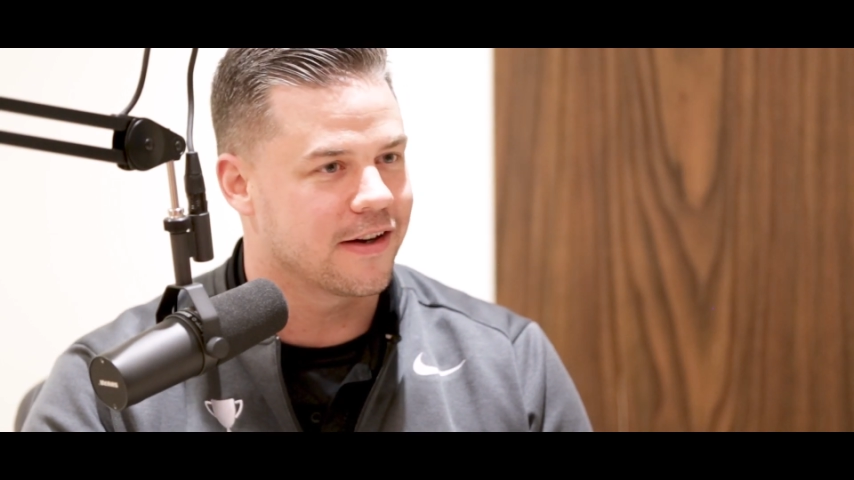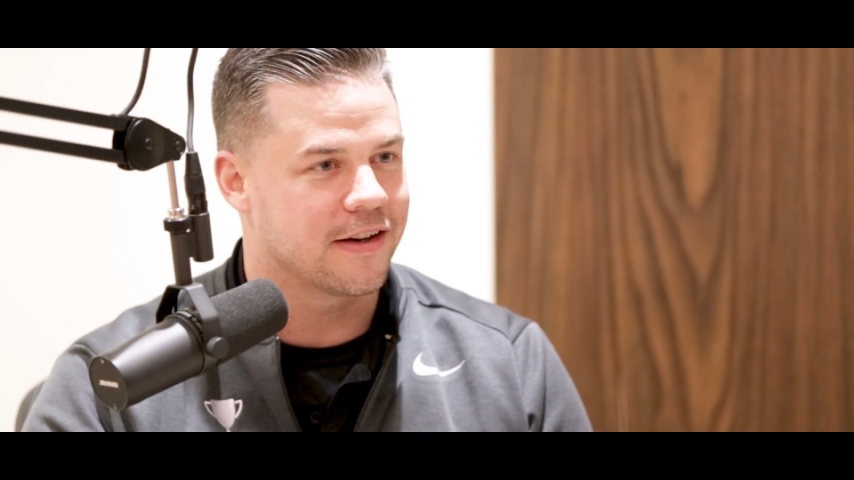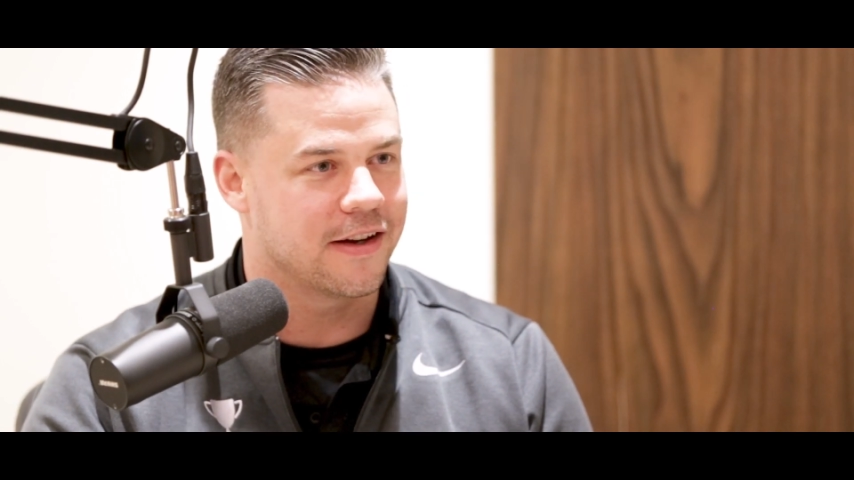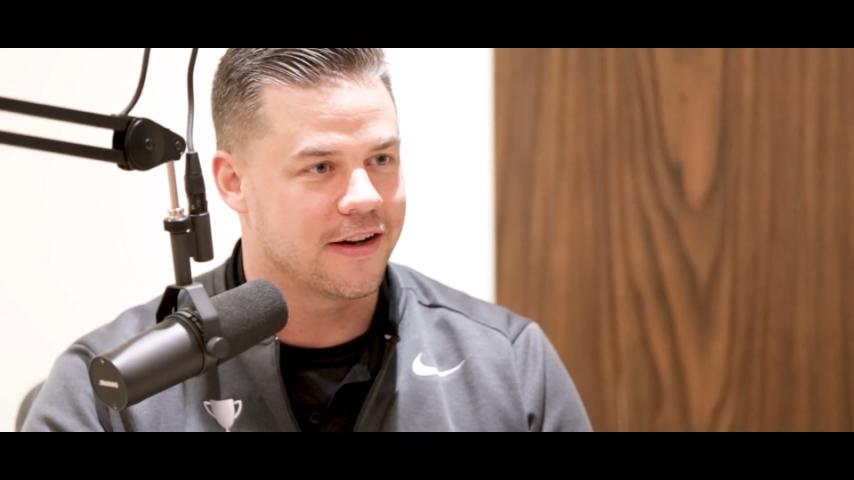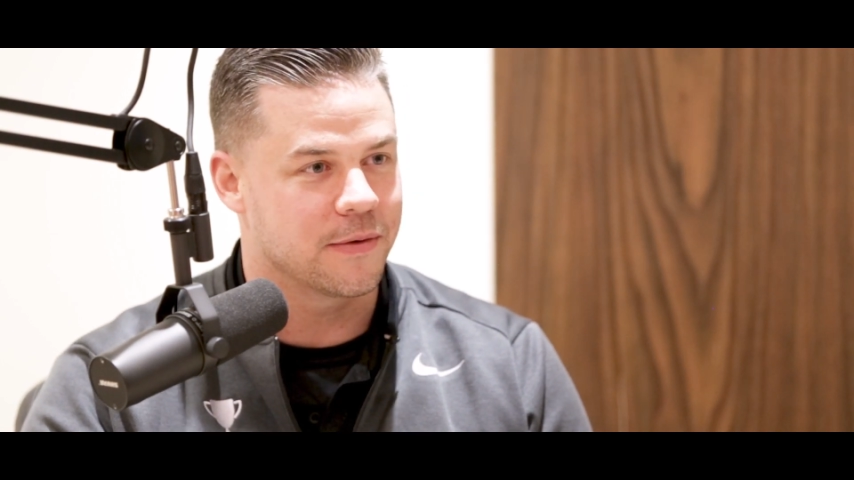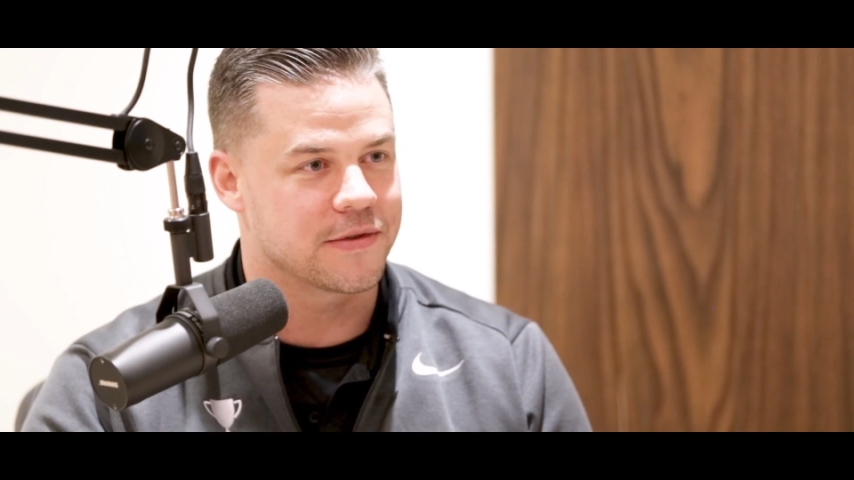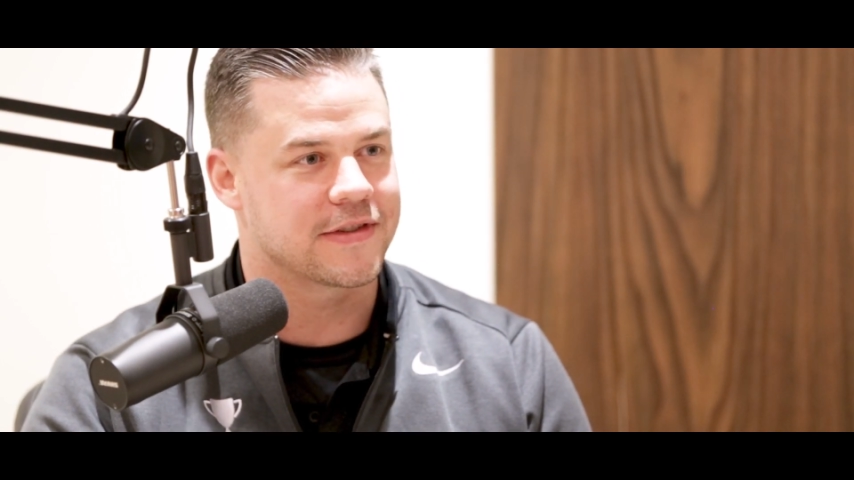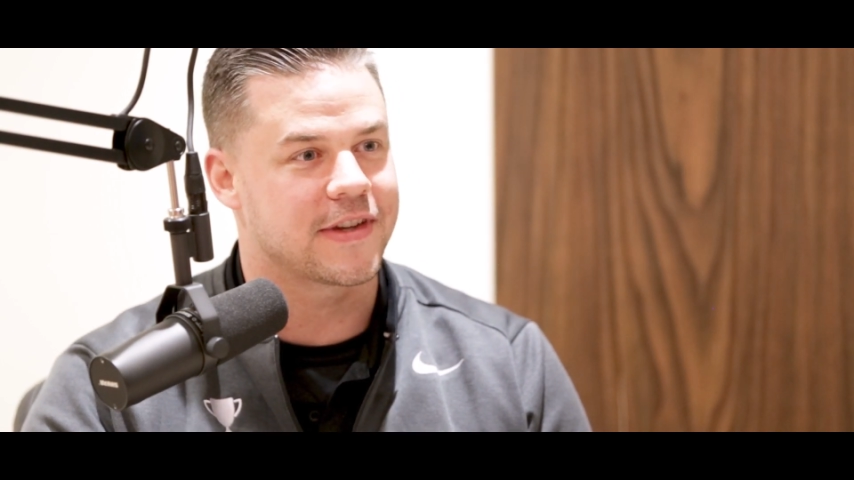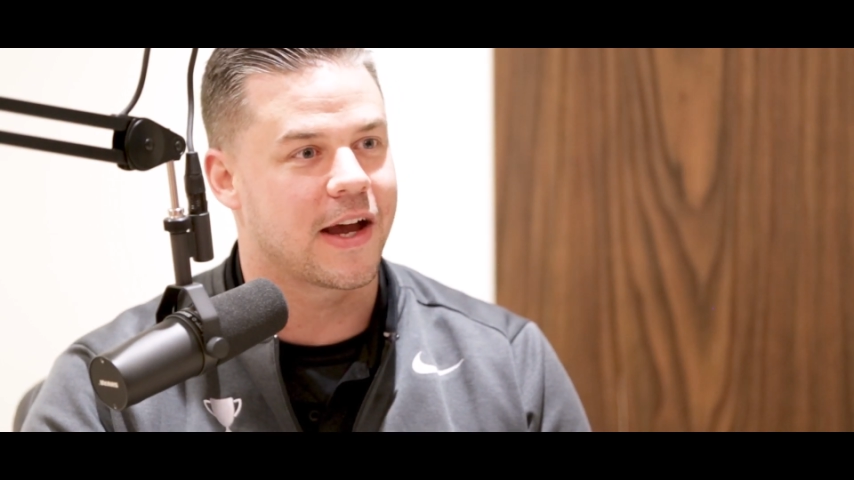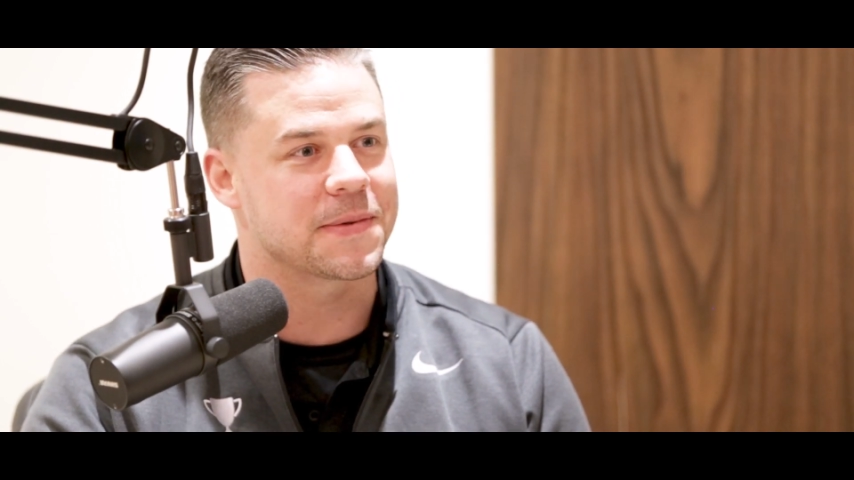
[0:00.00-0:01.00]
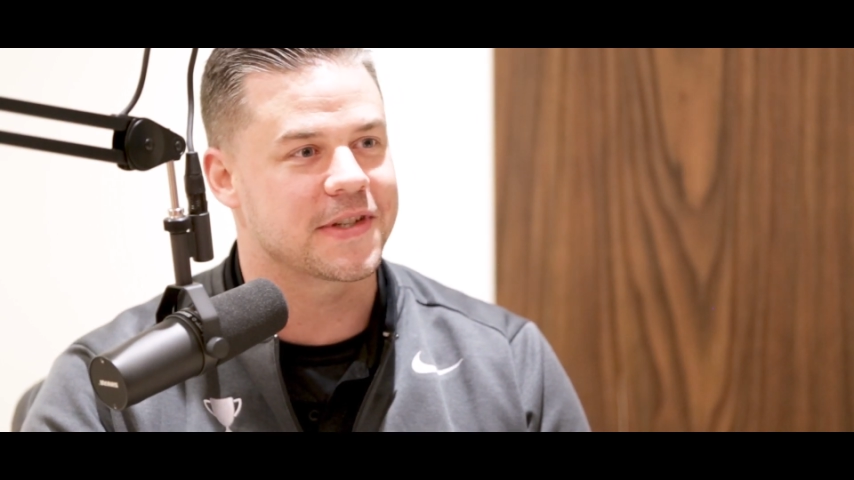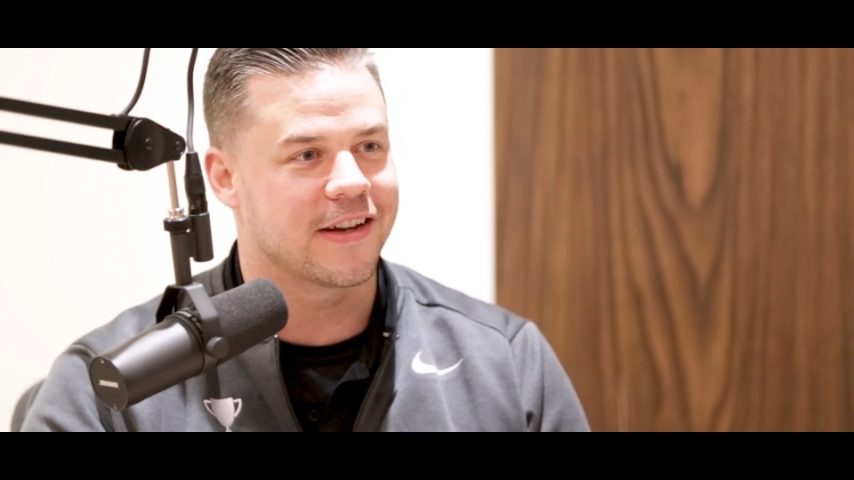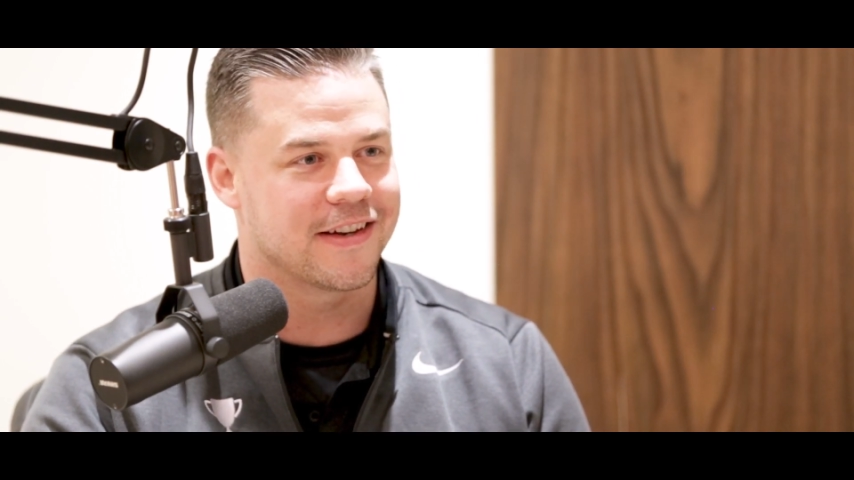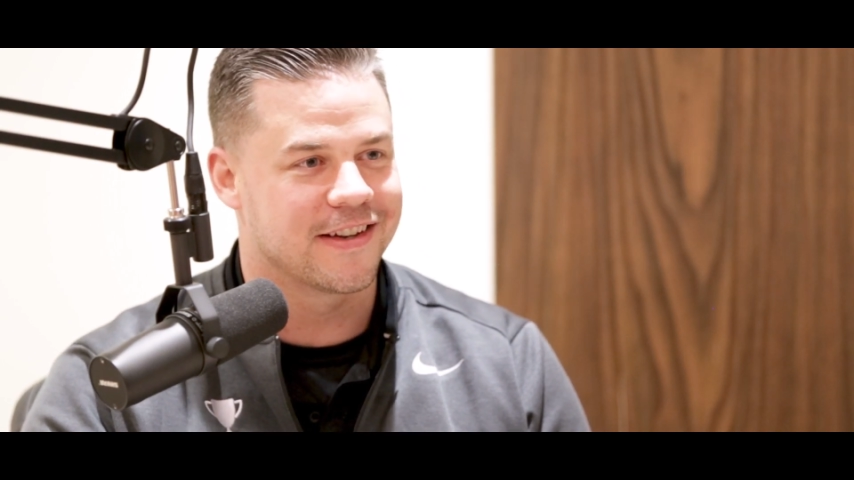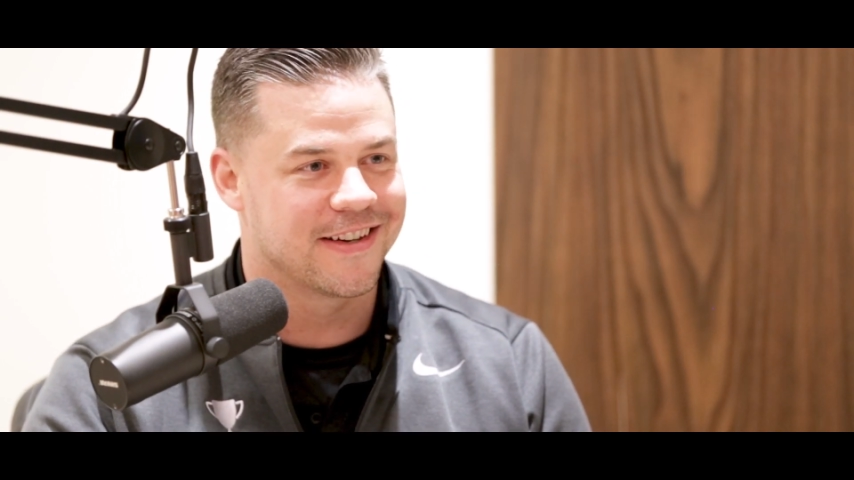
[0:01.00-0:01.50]
and it was a stop
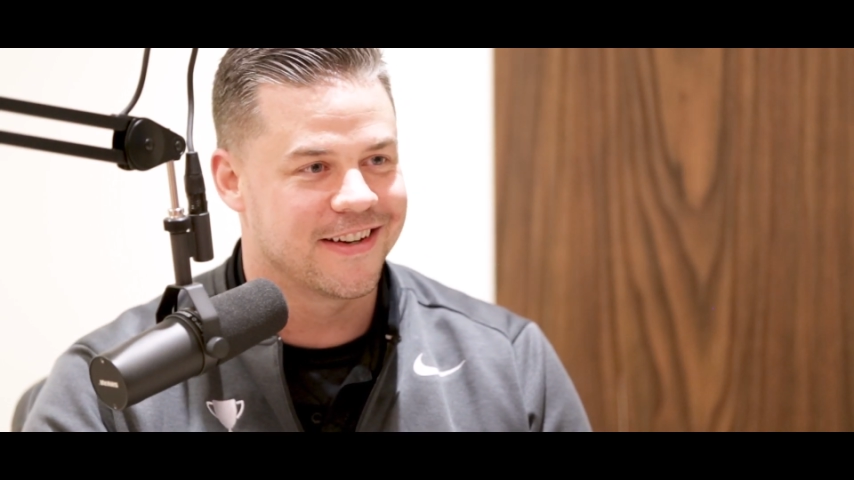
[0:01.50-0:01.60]
sign.